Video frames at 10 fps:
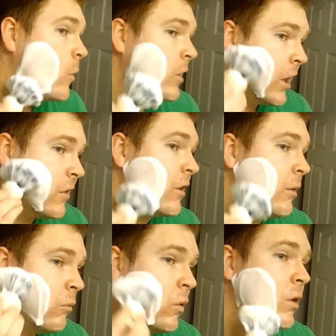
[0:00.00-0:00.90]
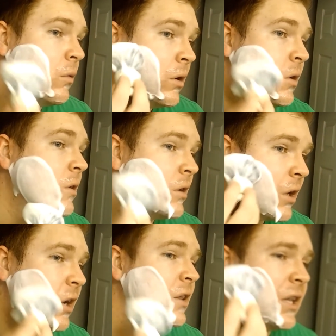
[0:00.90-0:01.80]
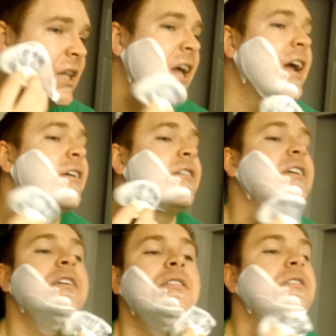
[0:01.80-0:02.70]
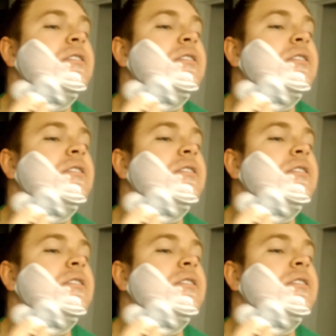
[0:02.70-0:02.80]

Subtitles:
lather up. Whoa, got a little airy.